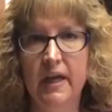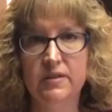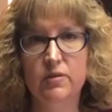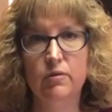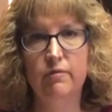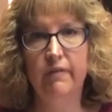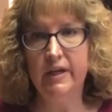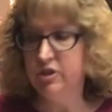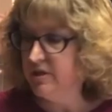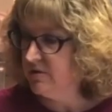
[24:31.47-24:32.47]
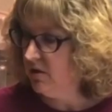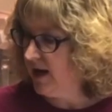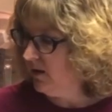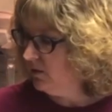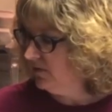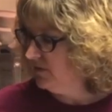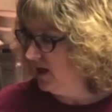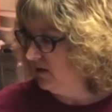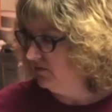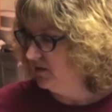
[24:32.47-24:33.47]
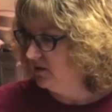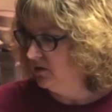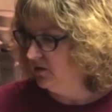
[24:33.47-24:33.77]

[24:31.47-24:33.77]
Okay, so the veggies are out of the oven.